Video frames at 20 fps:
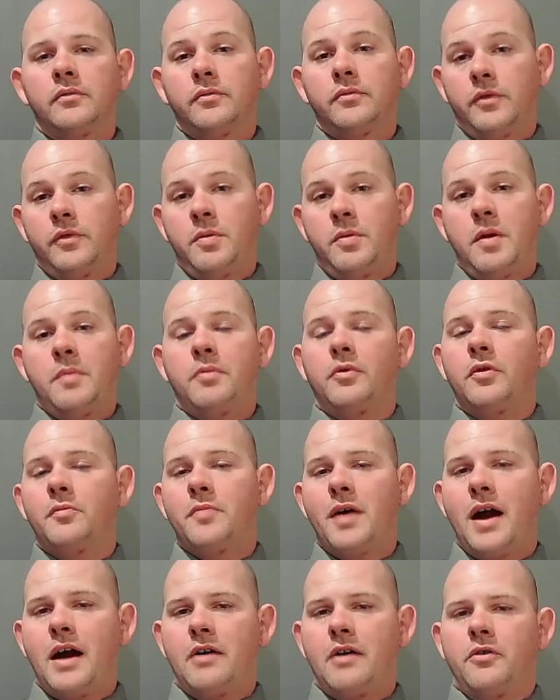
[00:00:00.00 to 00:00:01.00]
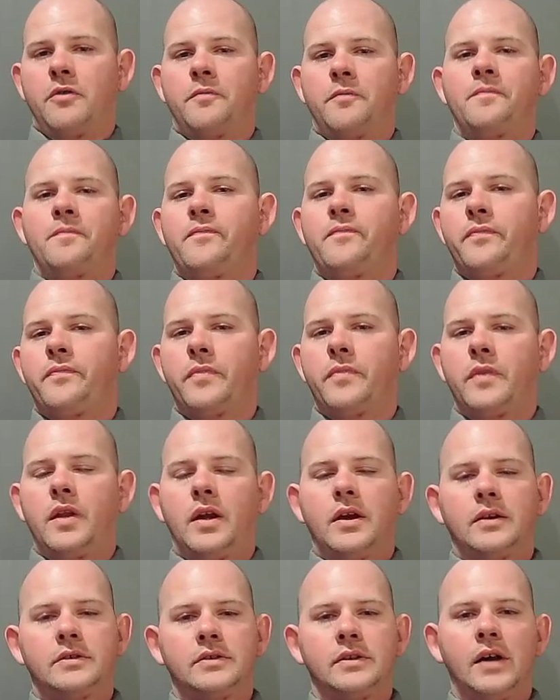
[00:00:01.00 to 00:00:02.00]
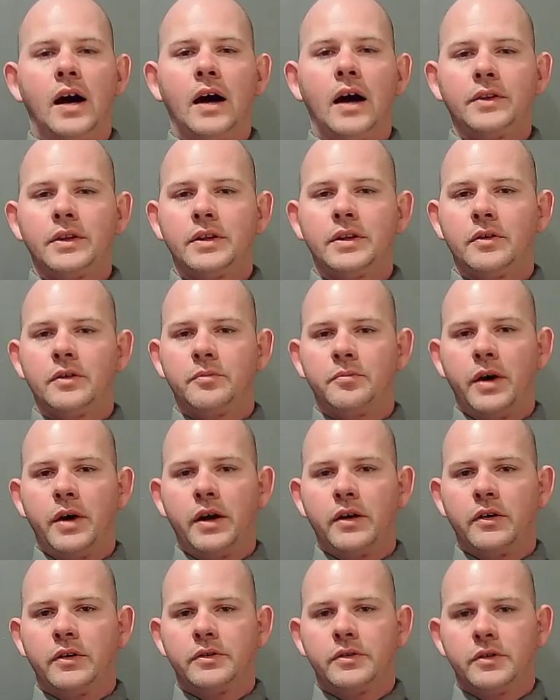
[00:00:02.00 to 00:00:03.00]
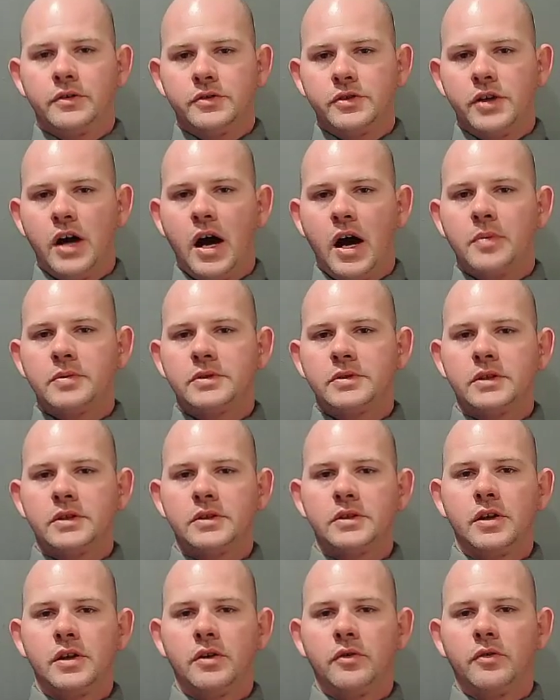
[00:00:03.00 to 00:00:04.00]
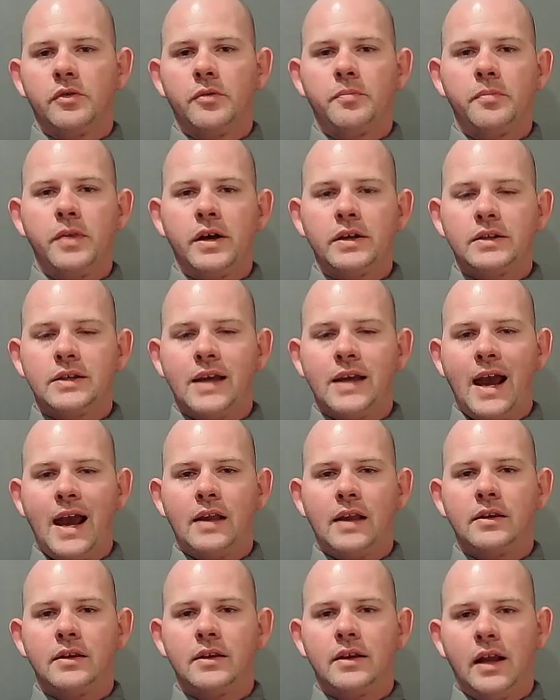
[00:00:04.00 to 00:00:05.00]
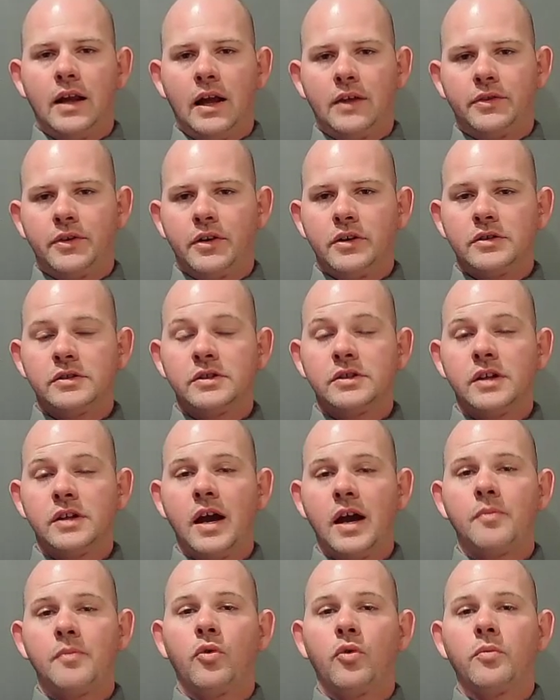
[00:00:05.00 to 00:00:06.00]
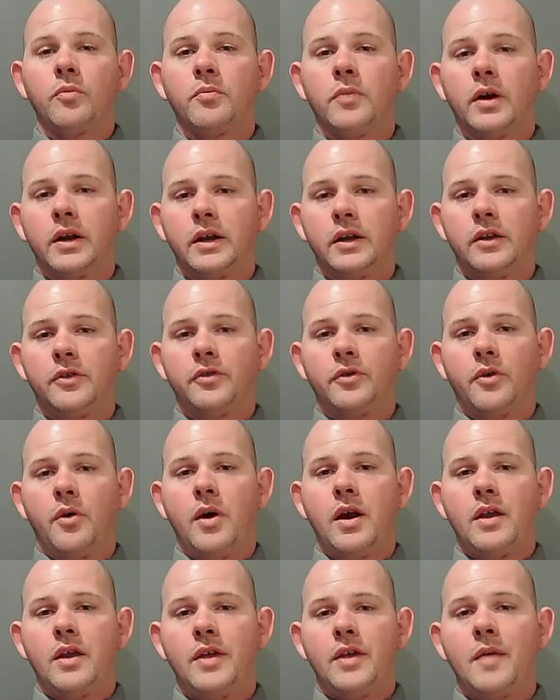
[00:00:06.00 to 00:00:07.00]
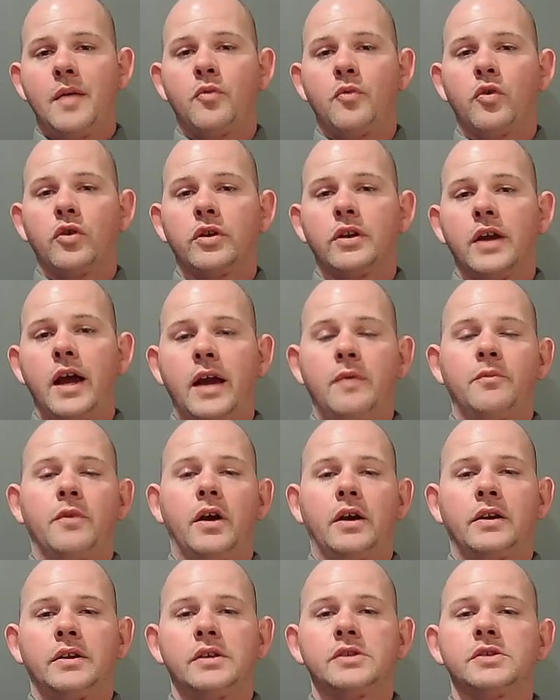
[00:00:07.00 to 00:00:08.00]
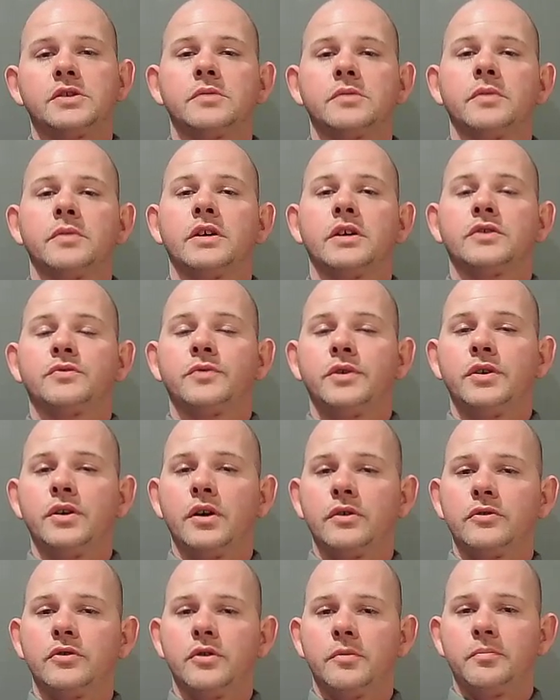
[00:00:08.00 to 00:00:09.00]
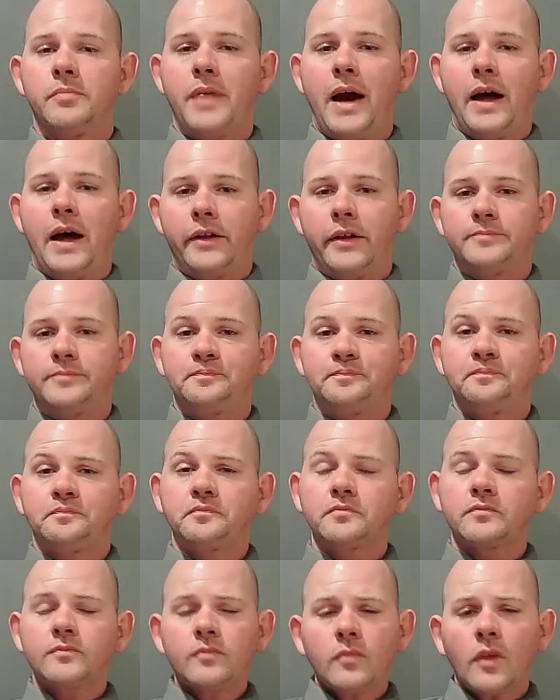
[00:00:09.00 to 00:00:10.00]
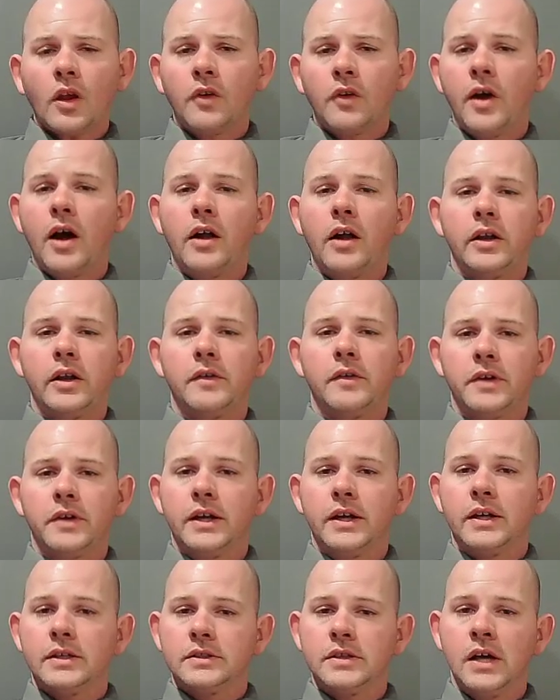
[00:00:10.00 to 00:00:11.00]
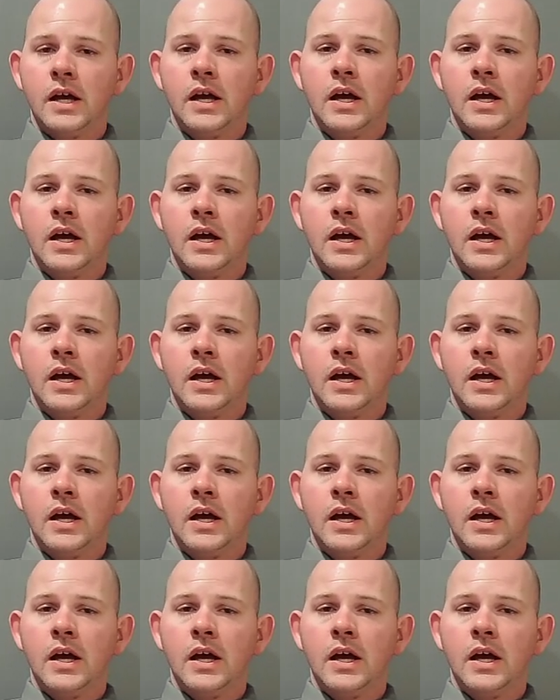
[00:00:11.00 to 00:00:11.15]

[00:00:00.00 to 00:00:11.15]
the people in power. It's not that they're better at their job, it's not that they were the best candidate out there, it's that they have more money to throw at it, they have more name recognition. Because when you go to the ballot, the reality of it is,